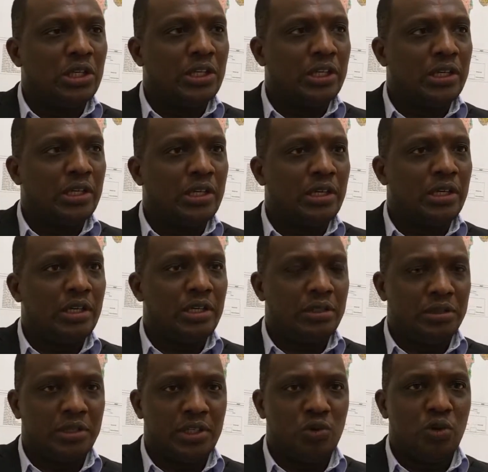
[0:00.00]

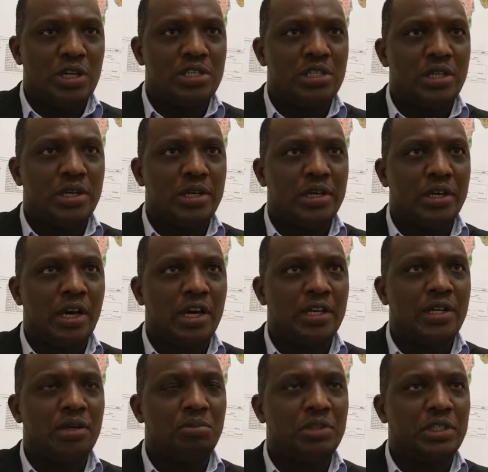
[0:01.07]
that was
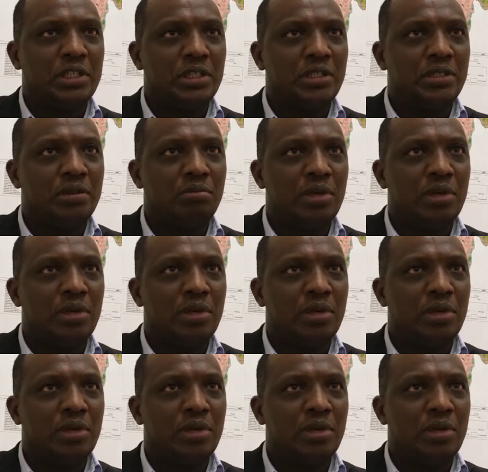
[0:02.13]
adopted